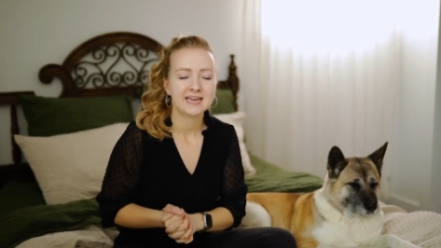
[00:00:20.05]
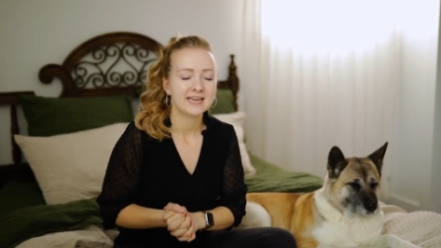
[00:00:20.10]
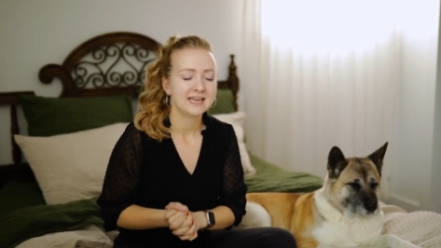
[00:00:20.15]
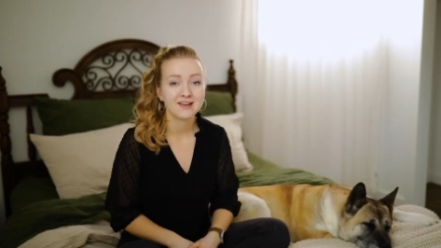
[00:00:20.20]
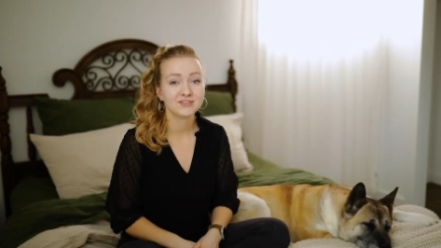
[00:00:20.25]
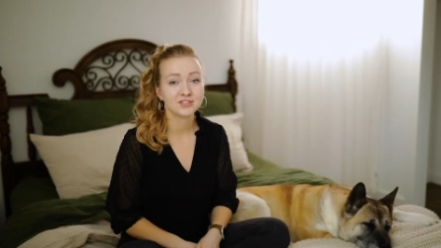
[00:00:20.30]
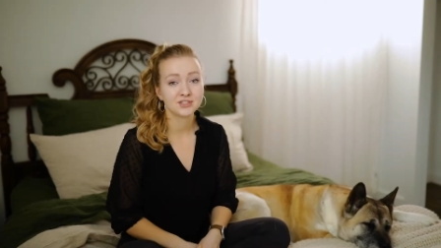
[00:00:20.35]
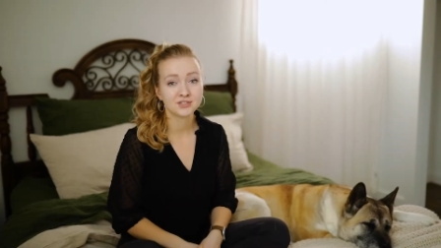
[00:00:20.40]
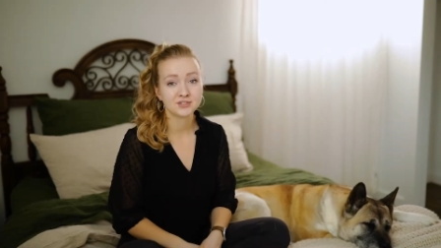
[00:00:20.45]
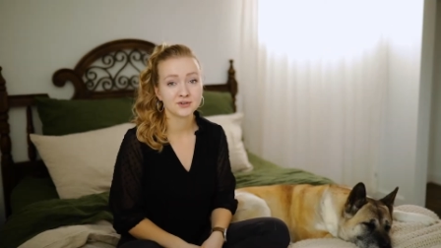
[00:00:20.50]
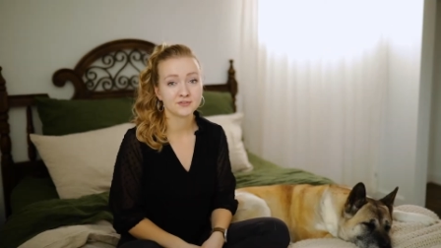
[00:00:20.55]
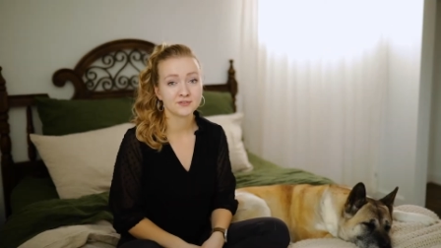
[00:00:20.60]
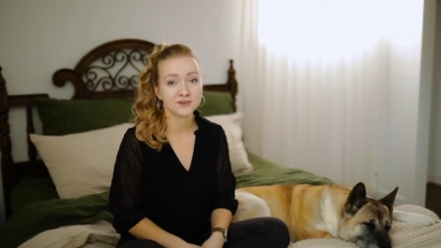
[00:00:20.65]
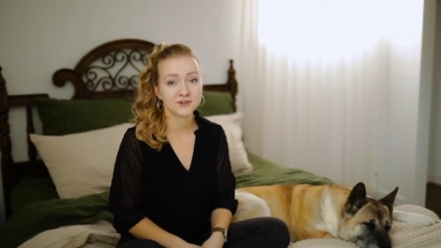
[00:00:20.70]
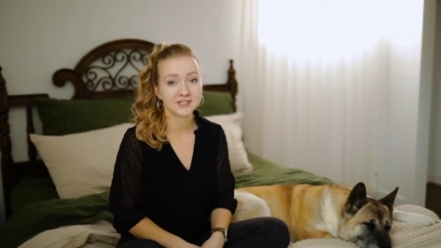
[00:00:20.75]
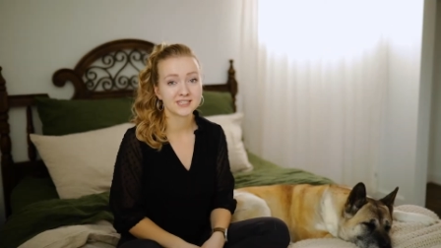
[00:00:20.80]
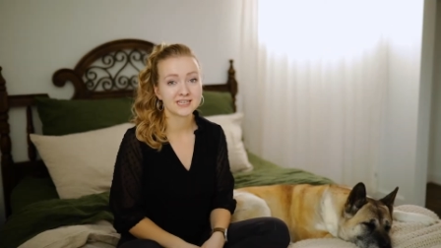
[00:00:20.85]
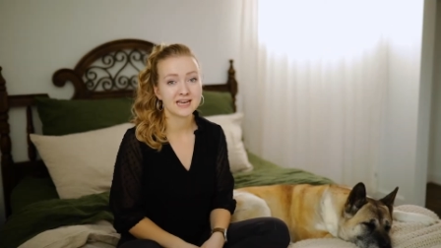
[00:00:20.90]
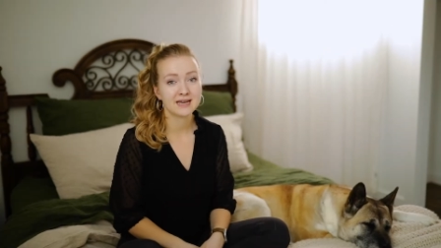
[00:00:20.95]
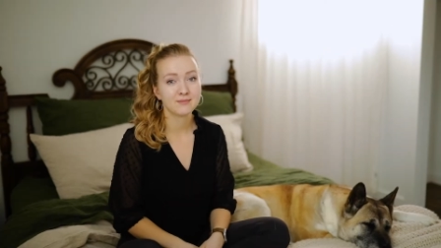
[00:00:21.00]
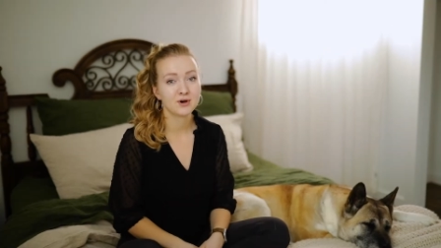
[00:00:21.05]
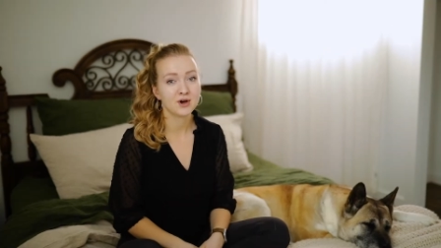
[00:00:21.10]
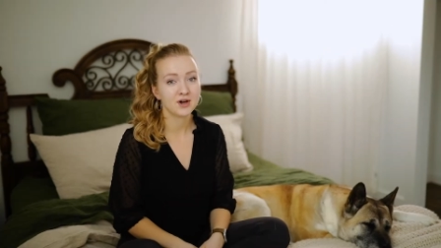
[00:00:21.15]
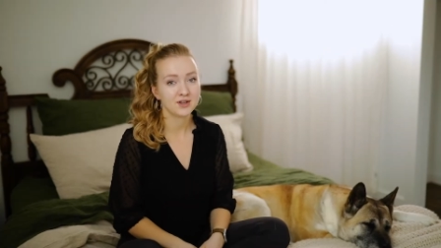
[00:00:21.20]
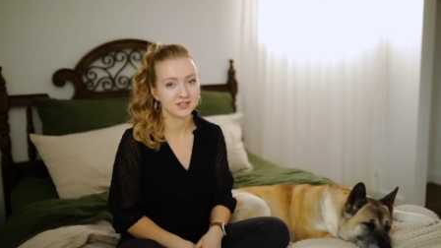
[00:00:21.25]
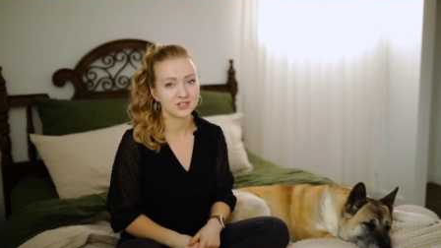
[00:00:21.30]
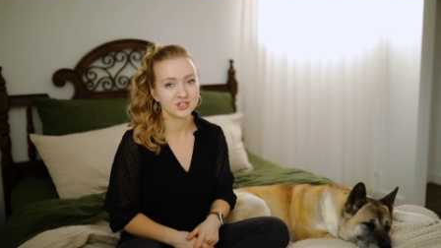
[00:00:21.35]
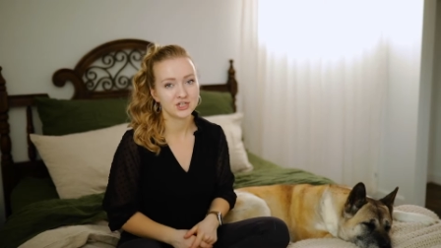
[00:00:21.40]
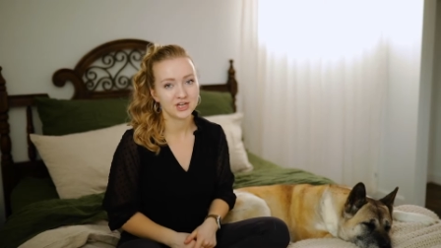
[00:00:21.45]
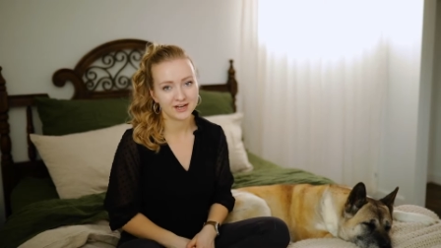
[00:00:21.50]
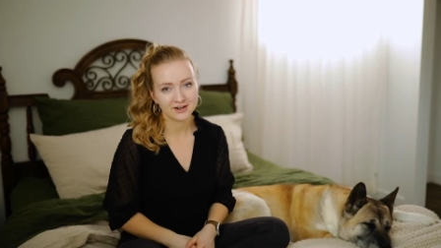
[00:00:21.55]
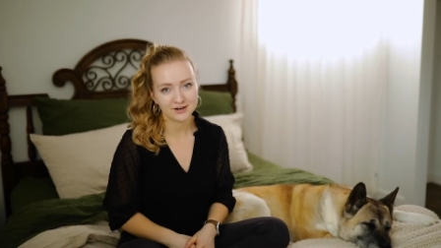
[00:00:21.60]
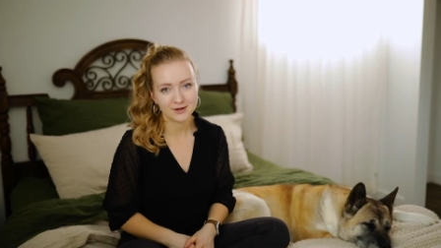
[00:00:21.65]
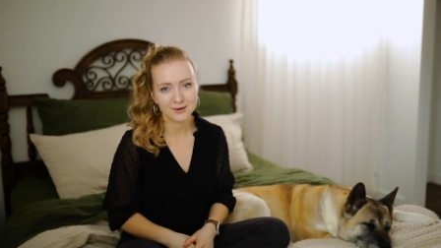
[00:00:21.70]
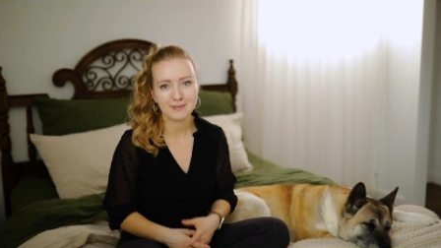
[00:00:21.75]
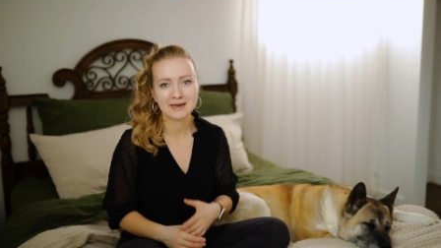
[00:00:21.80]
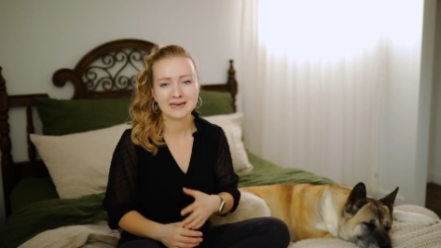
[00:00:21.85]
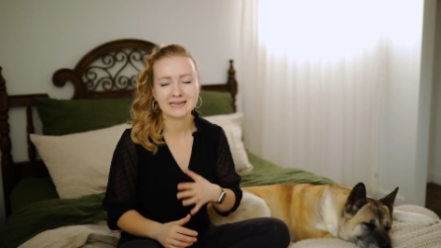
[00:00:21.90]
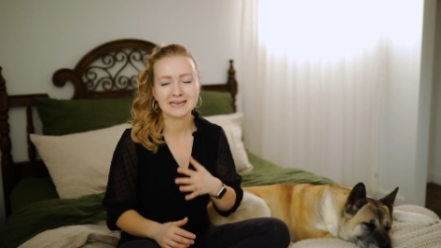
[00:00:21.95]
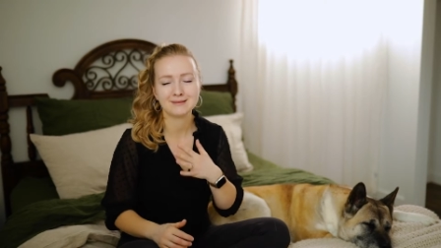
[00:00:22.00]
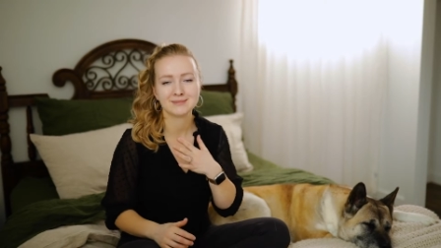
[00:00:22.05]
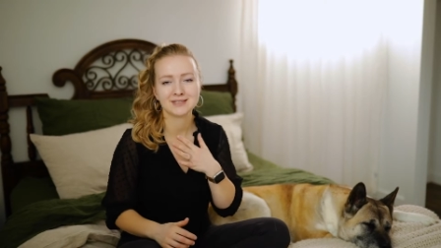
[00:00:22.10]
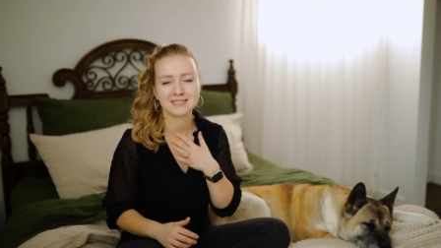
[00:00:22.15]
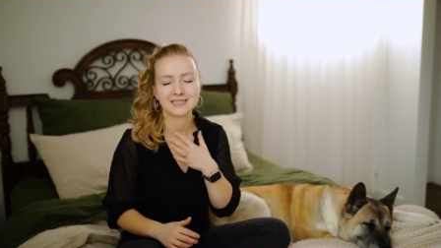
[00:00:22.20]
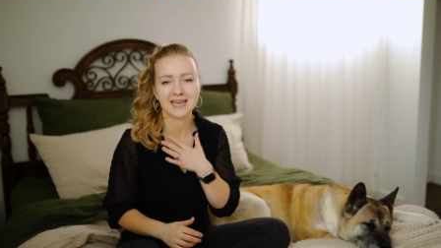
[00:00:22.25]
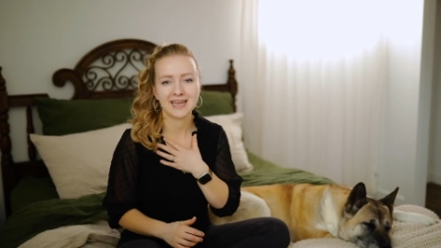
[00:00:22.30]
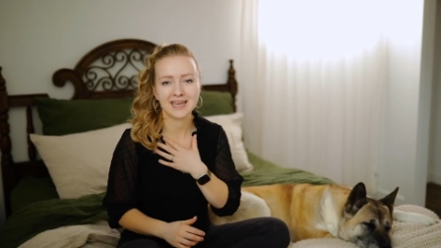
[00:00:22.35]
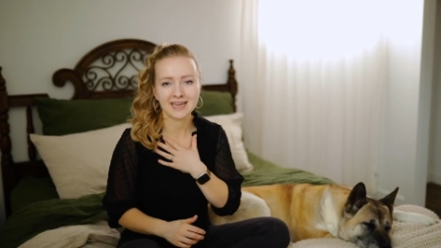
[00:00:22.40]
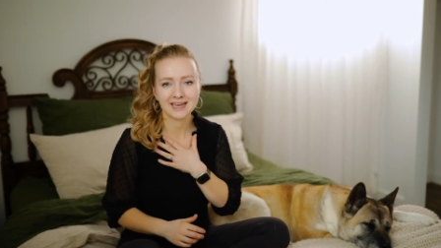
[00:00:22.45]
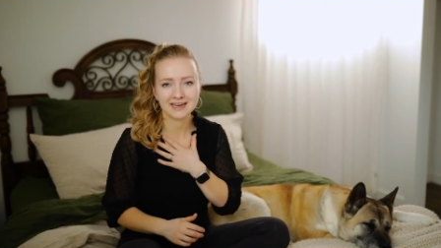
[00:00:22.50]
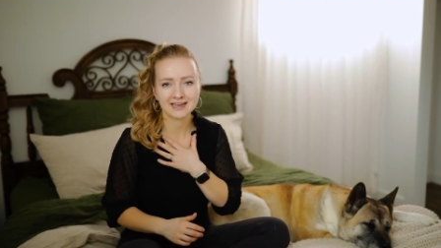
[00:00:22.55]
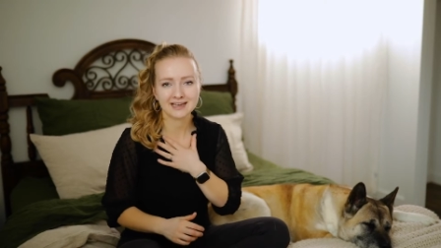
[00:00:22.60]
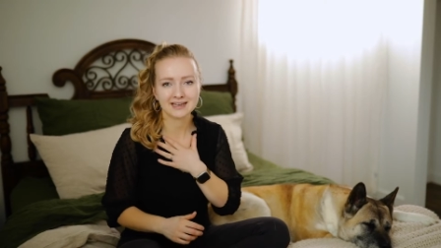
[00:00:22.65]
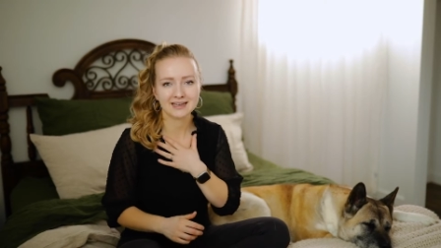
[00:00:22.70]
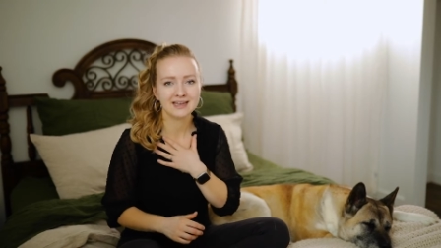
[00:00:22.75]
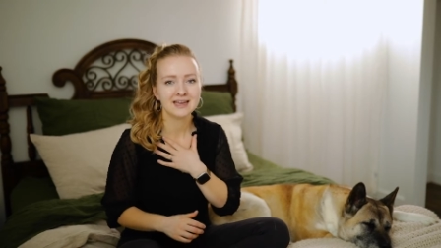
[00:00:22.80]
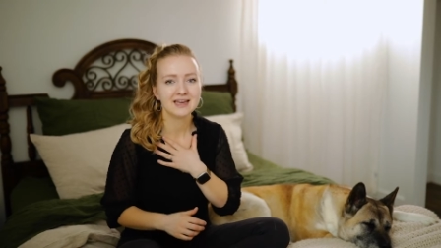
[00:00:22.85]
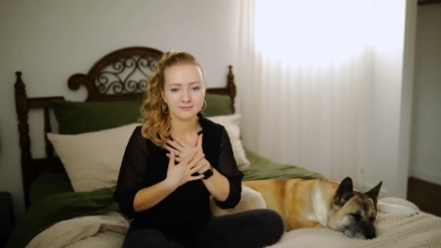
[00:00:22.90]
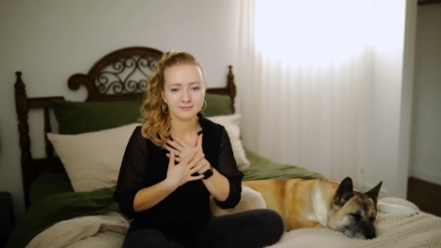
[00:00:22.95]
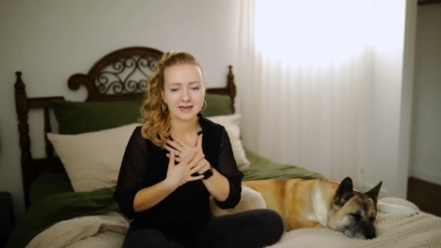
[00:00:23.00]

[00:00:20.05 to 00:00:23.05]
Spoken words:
If this is your first time on the channel, my name is Hannah.